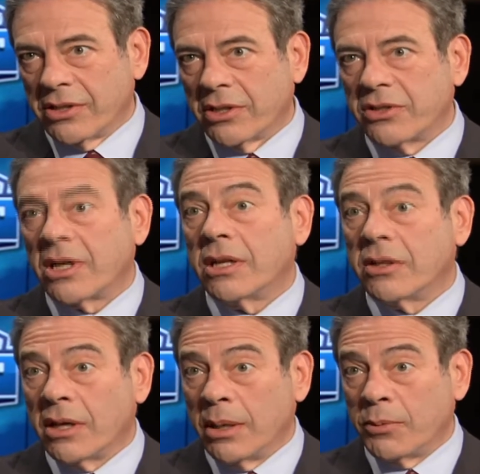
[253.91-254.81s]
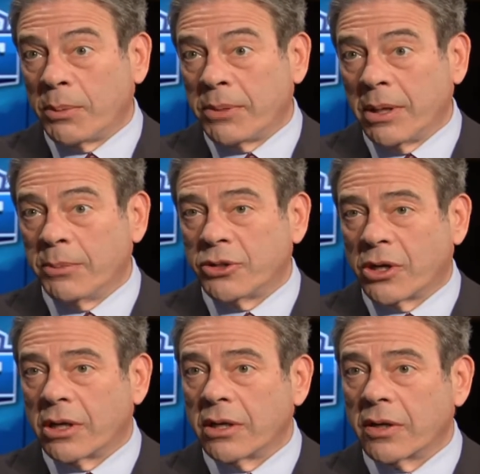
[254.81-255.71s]
outside of the times we play a
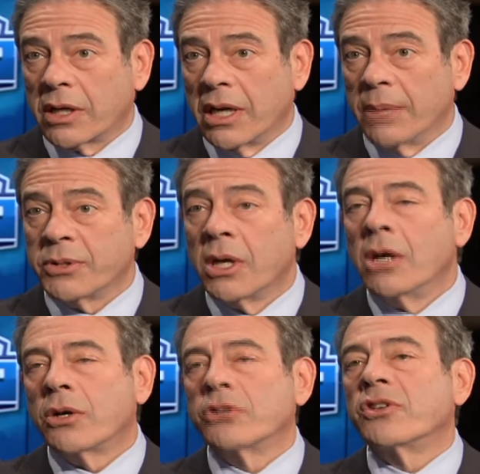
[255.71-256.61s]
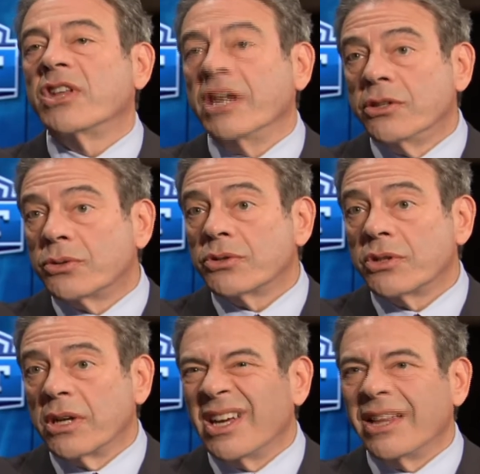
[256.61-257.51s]
majority of our games, because of the interest in it.